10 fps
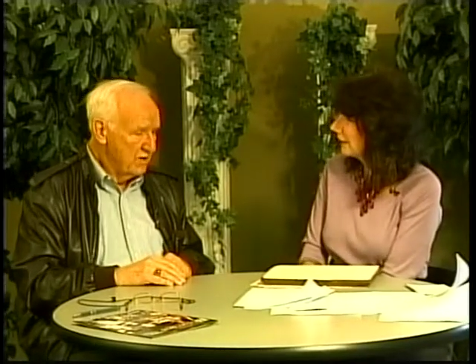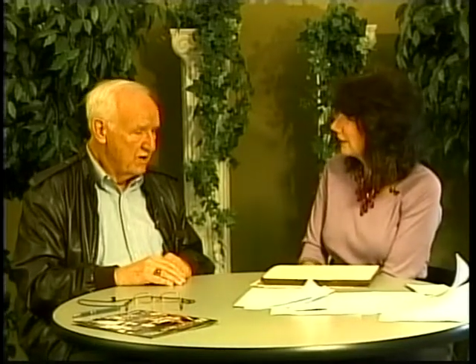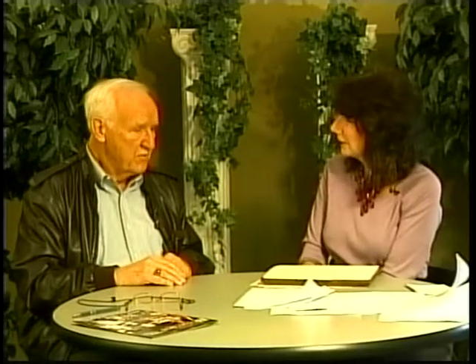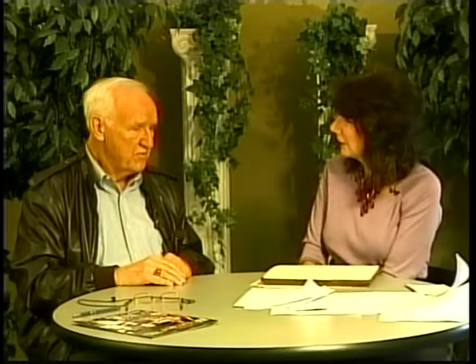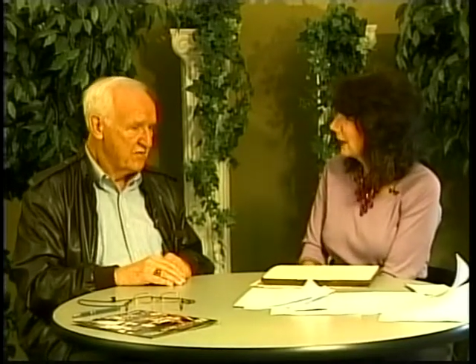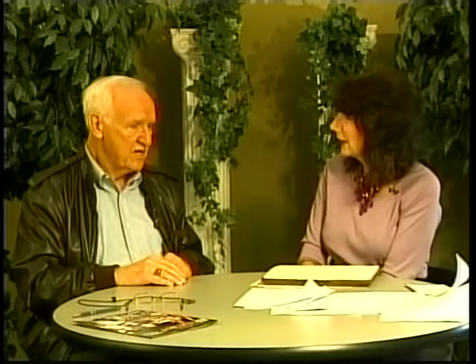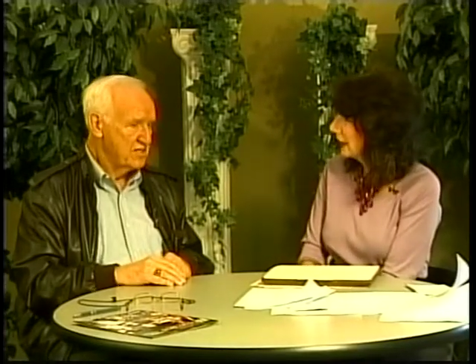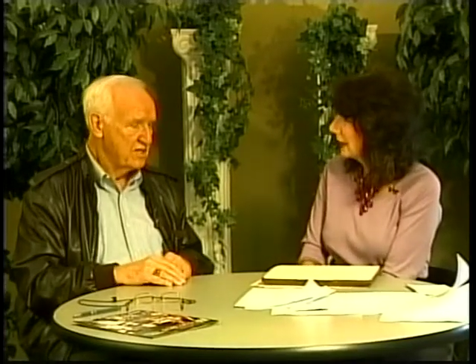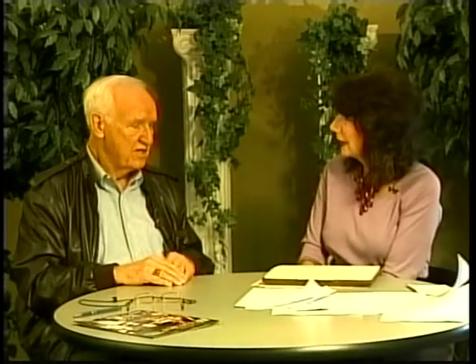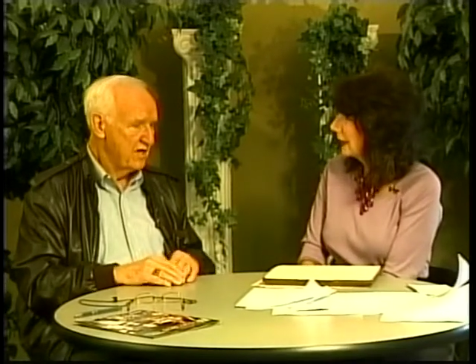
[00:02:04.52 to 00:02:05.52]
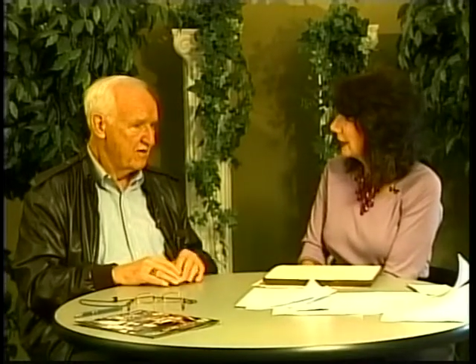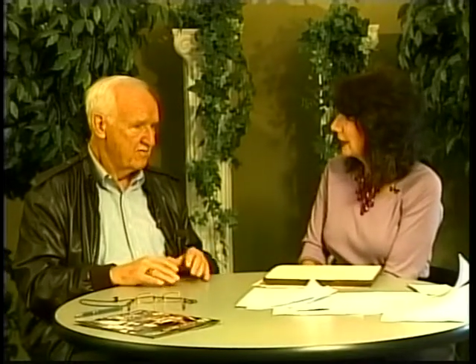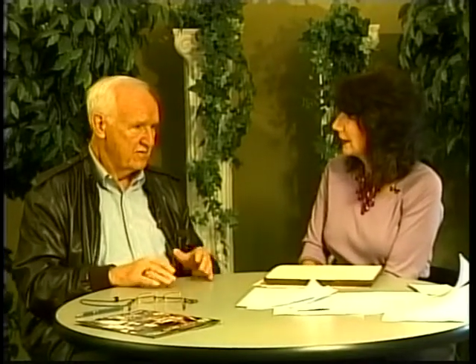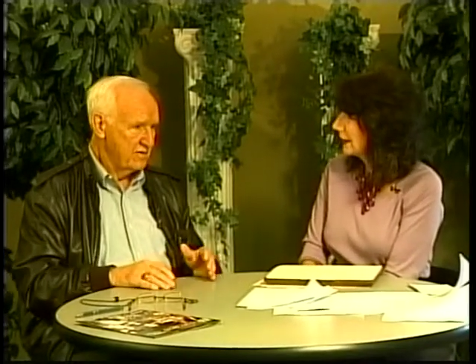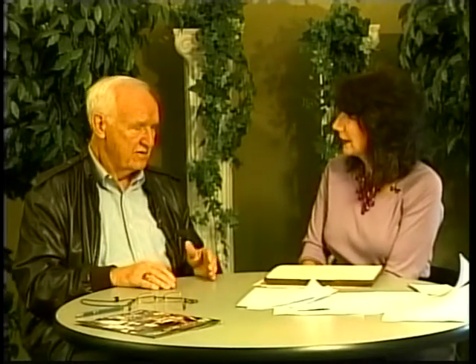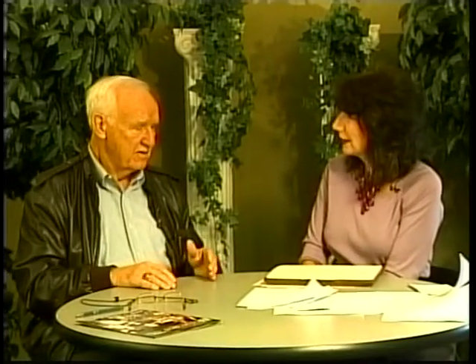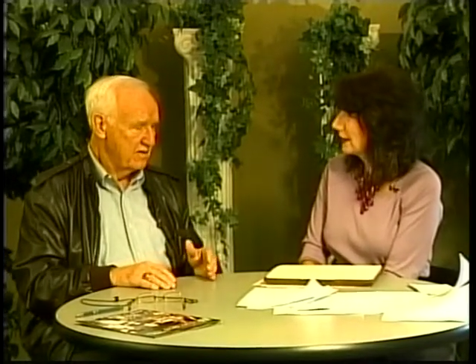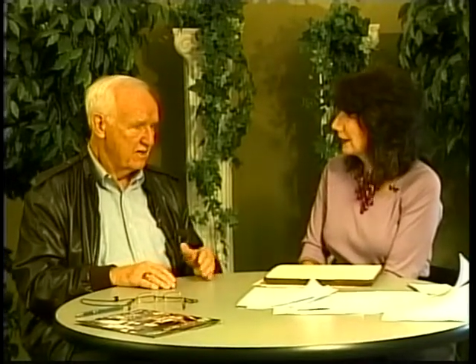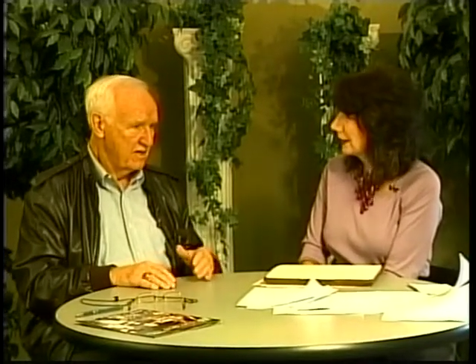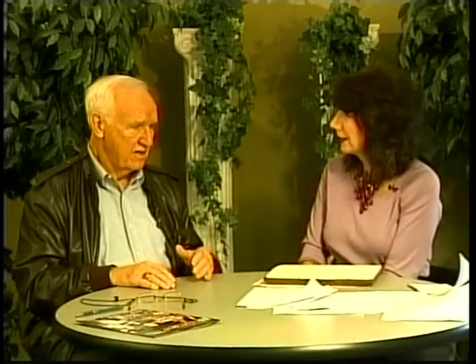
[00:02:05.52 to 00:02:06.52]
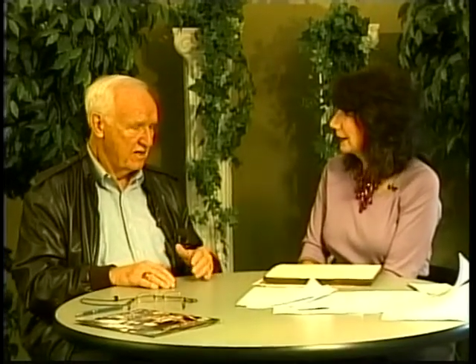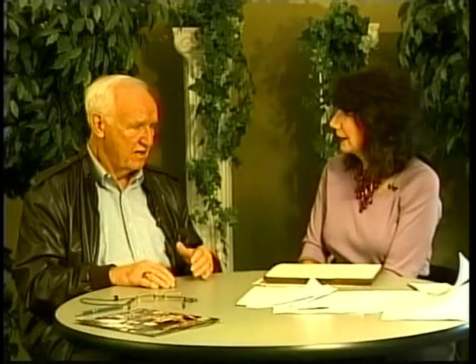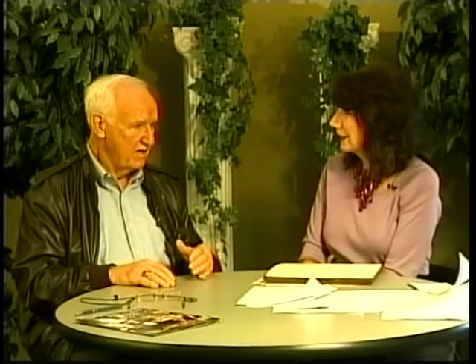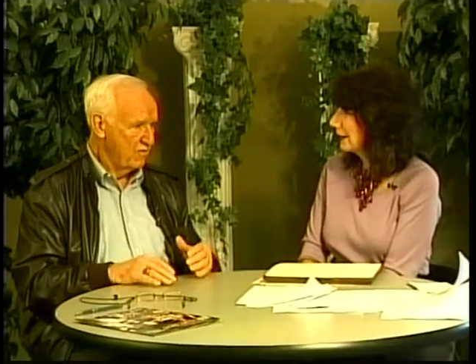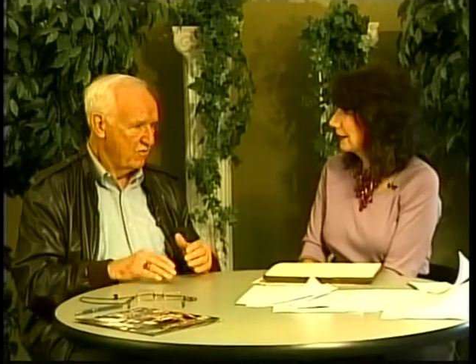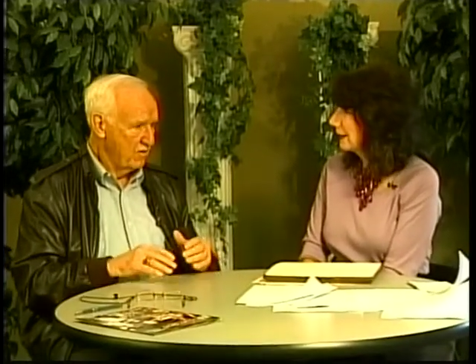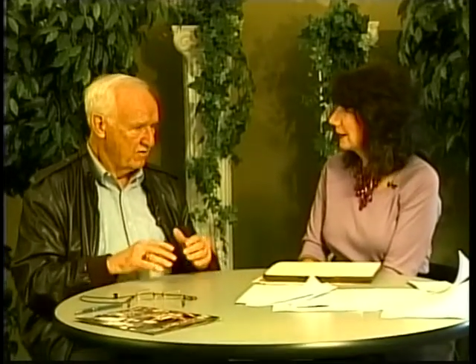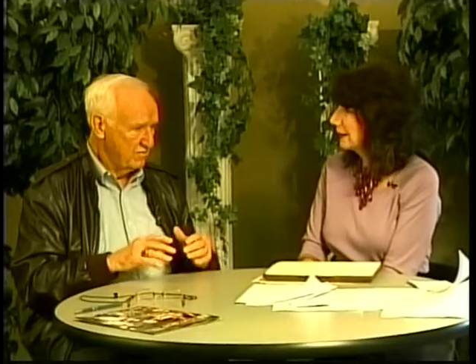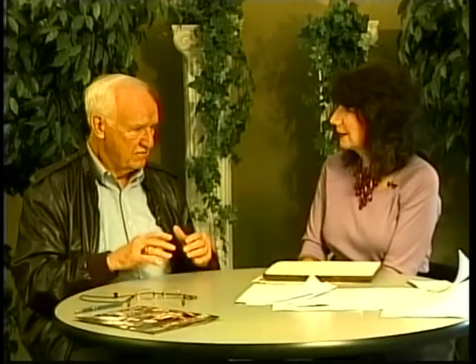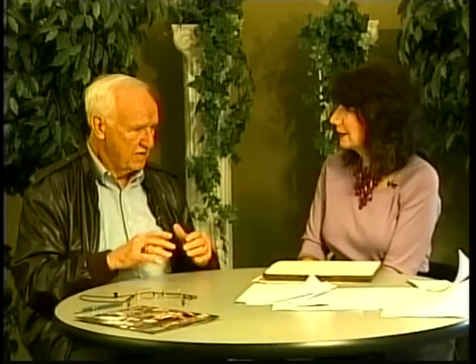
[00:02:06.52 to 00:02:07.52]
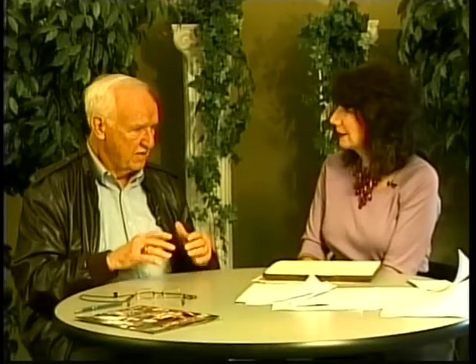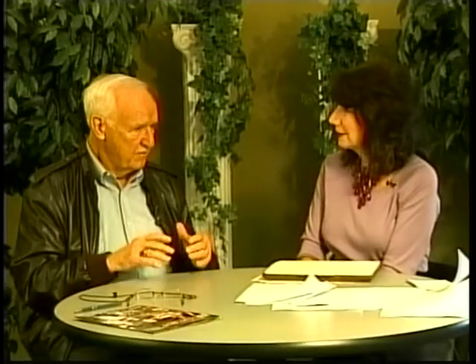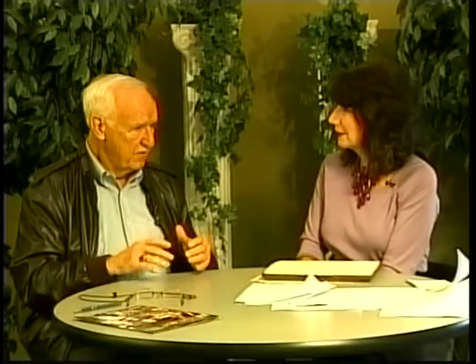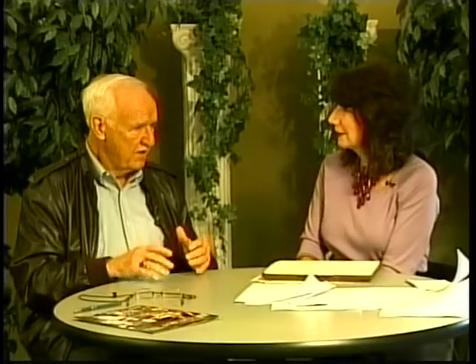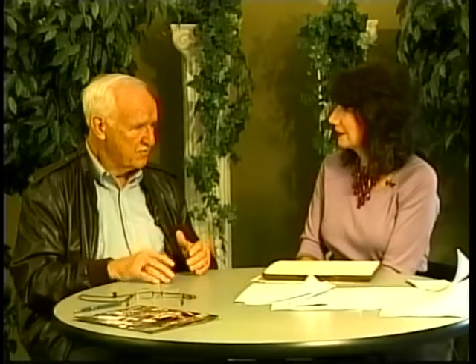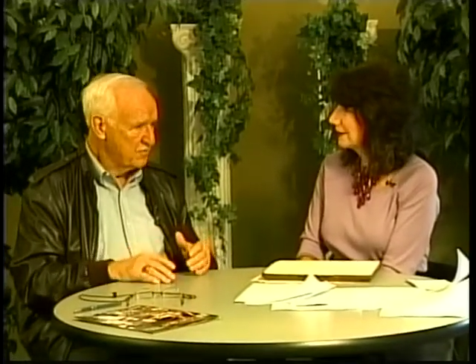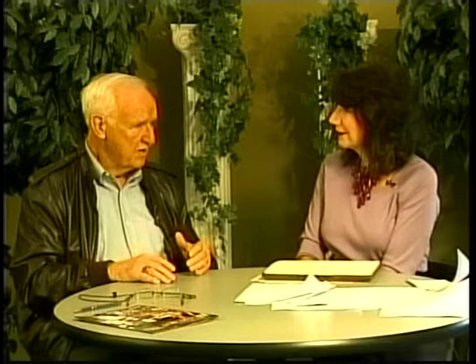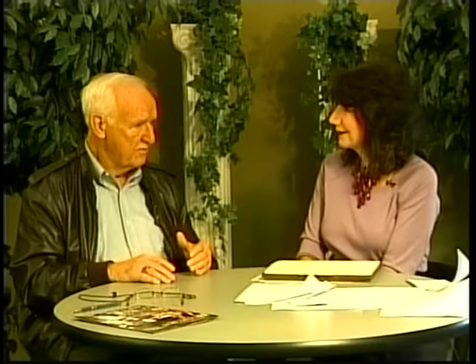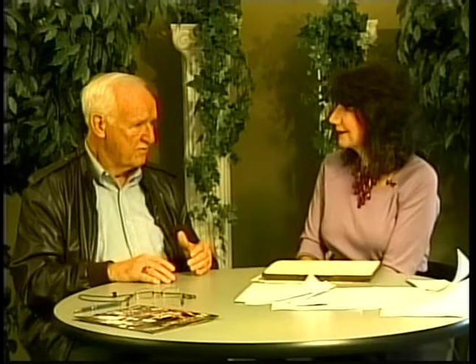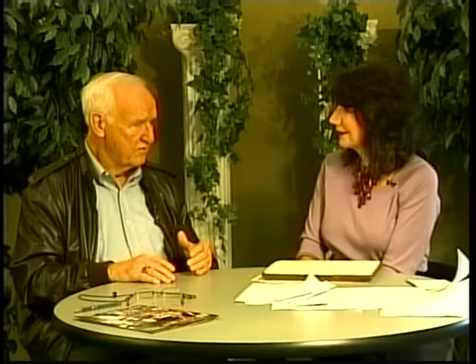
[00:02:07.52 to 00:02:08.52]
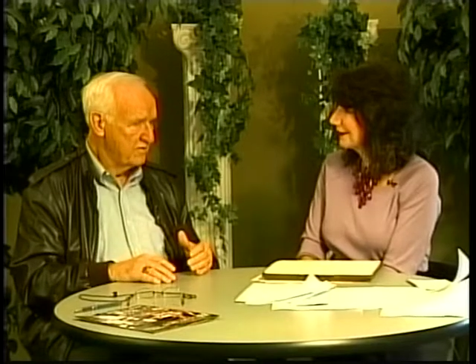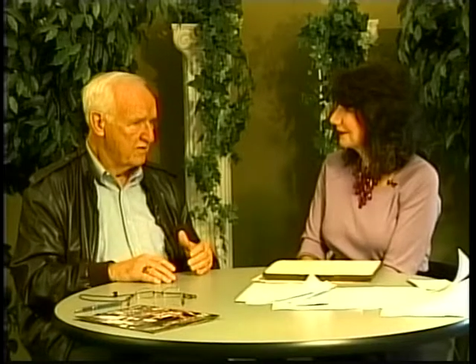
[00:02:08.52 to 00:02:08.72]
Well, professionally, and I don't want to sound immodest, but I've